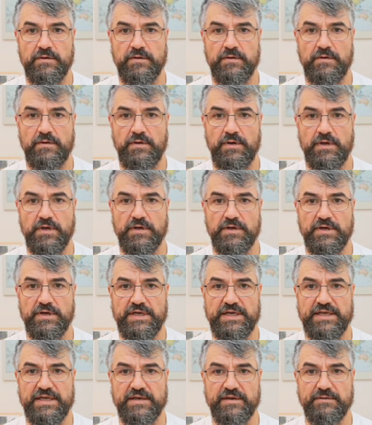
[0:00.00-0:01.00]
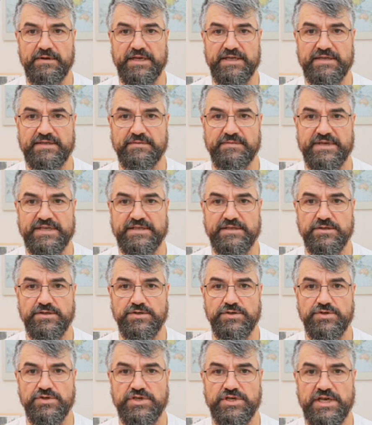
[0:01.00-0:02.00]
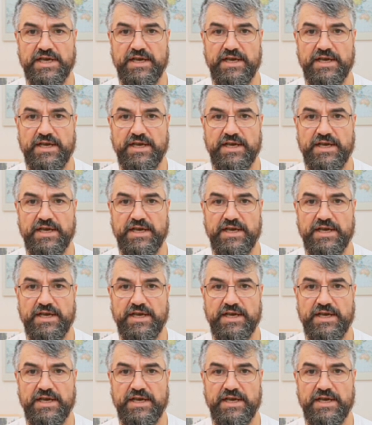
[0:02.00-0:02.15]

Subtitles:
Oh, I get a message.